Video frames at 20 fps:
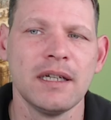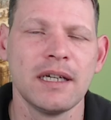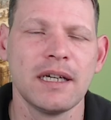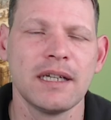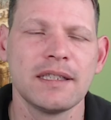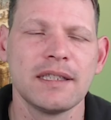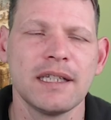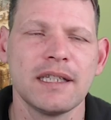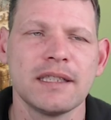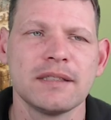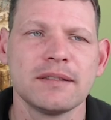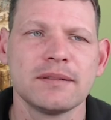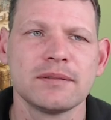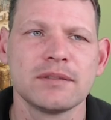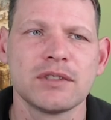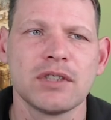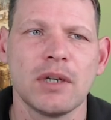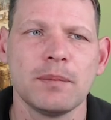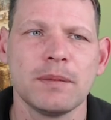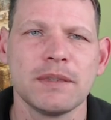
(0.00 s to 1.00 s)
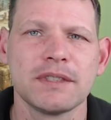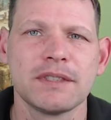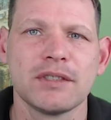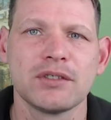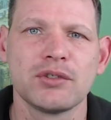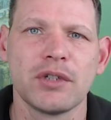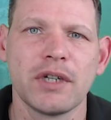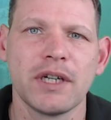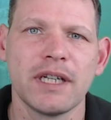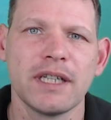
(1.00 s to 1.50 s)
And then Thomas the
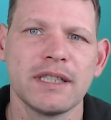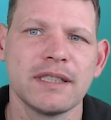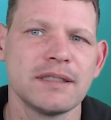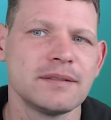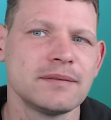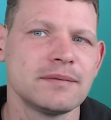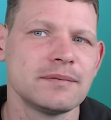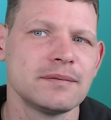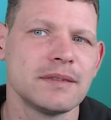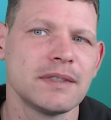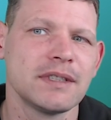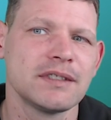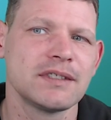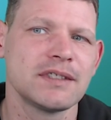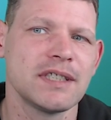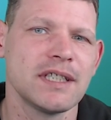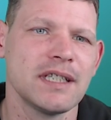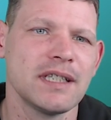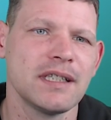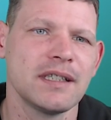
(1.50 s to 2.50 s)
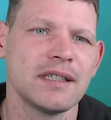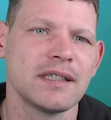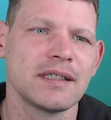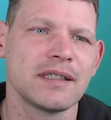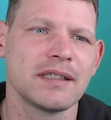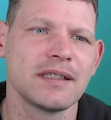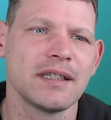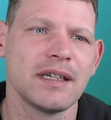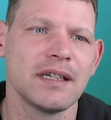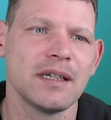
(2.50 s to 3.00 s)
train is telling
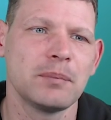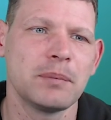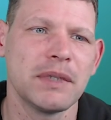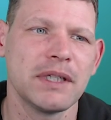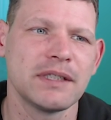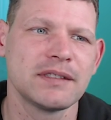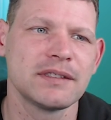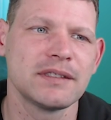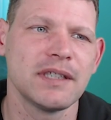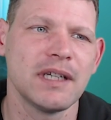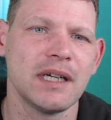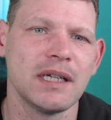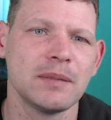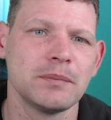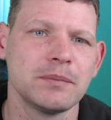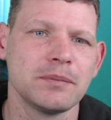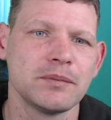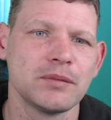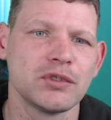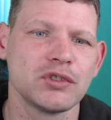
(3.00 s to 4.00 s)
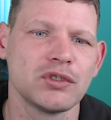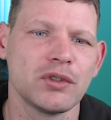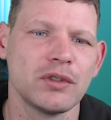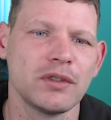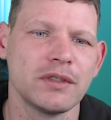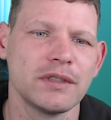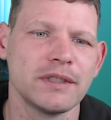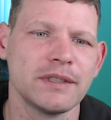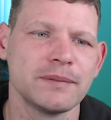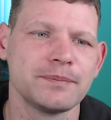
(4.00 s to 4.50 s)
a bedtime
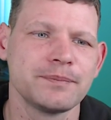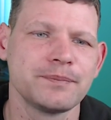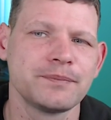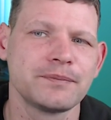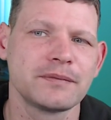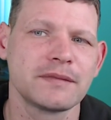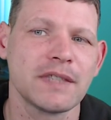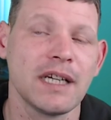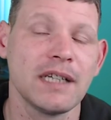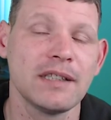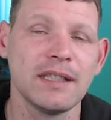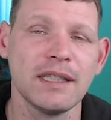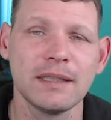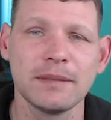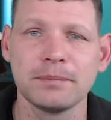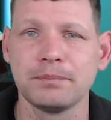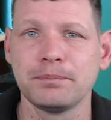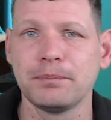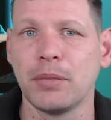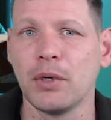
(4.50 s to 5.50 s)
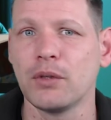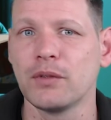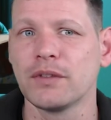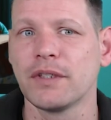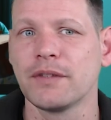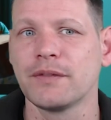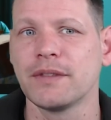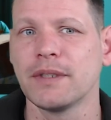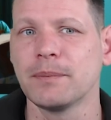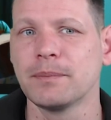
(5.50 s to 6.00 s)
story. I think both
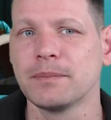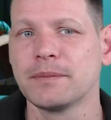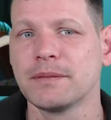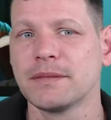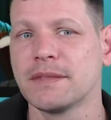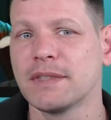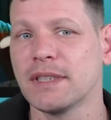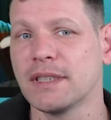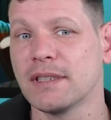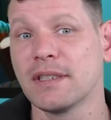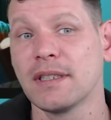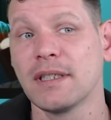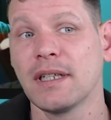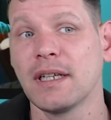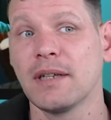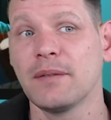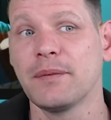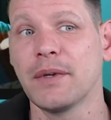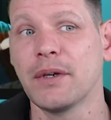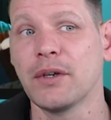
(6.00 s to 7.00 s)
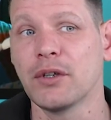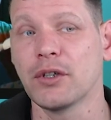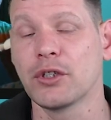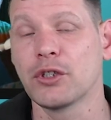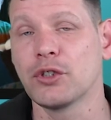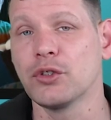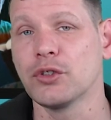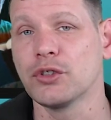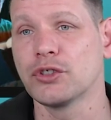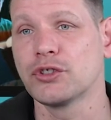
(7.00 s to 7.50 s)
of them did a very
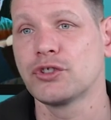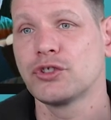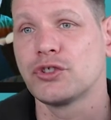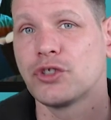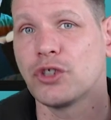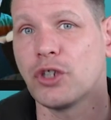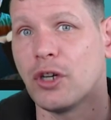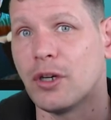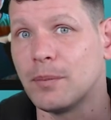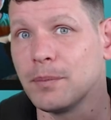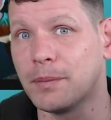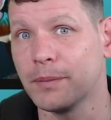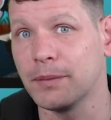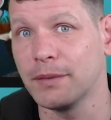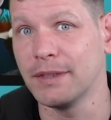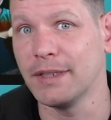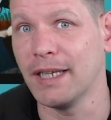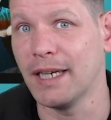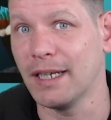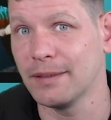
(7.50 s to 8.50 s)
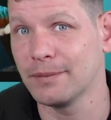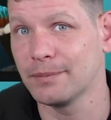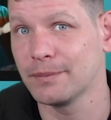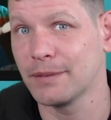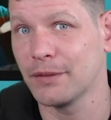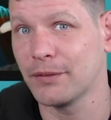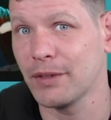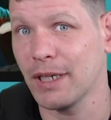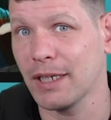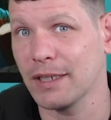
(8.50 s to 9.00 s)
good job there.
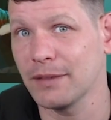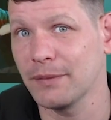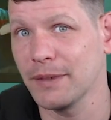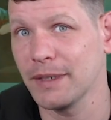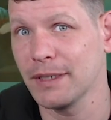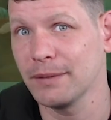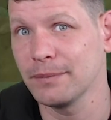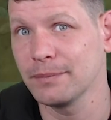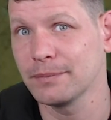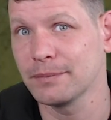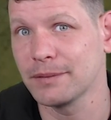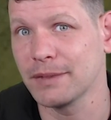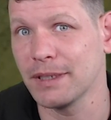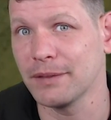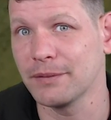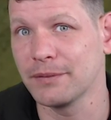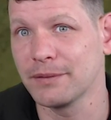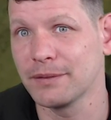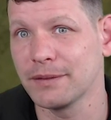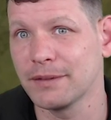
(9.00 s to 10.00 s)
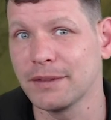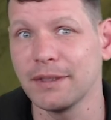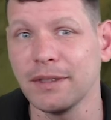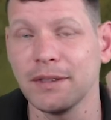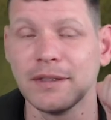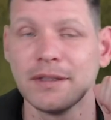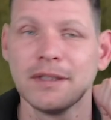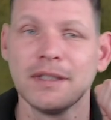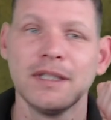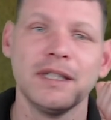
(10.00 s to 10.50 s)
If you like the video, give
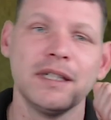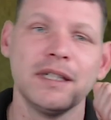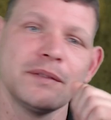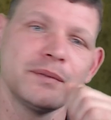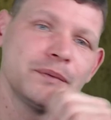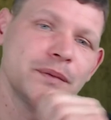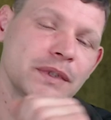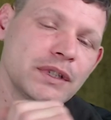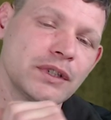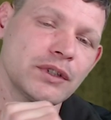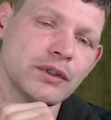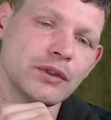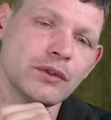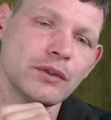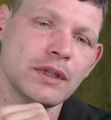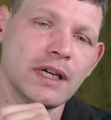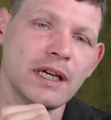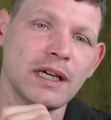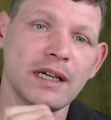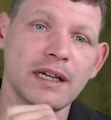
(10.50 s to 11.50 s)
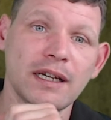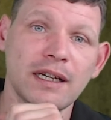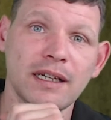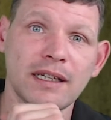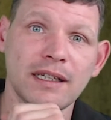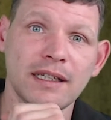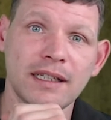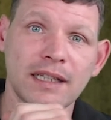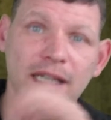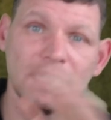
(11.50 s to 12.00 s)
the video
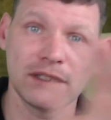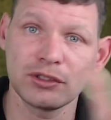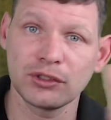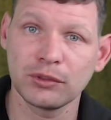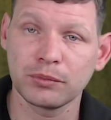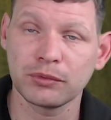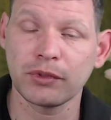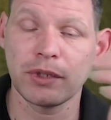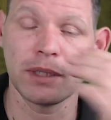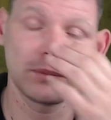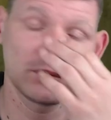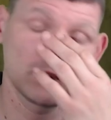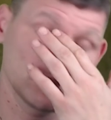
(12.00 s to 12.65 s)
a like, subscribe